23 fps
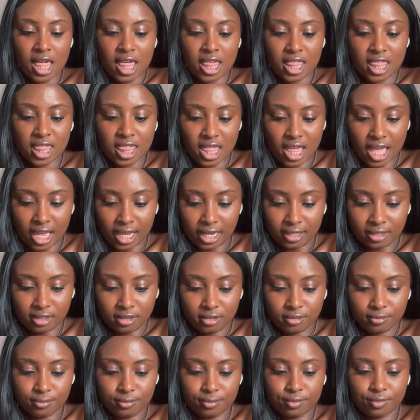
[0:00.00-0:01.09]

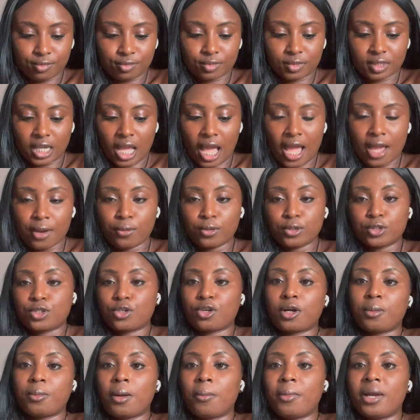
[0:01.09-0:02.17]
Then I will talk
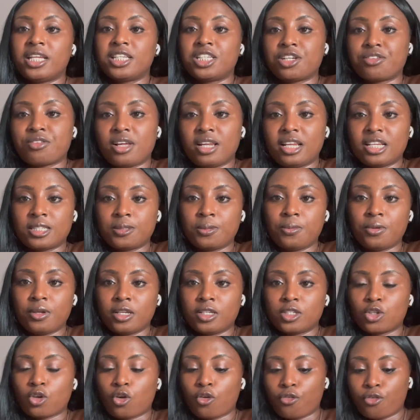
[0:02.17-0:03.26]
about my general
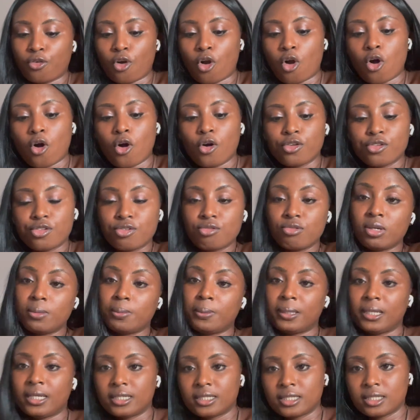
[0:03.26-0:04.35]
experience of all 3
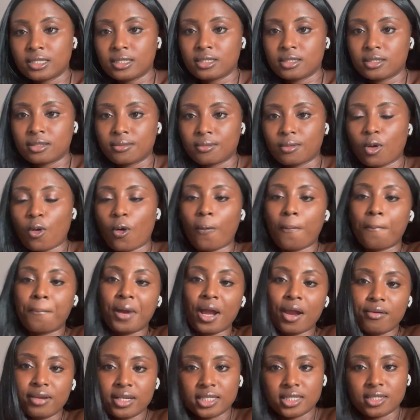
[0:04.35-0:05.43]
places
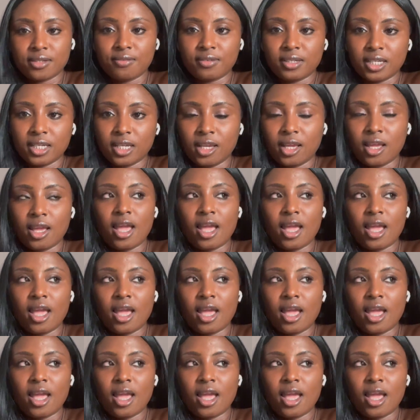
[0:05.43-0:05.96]
comparatively.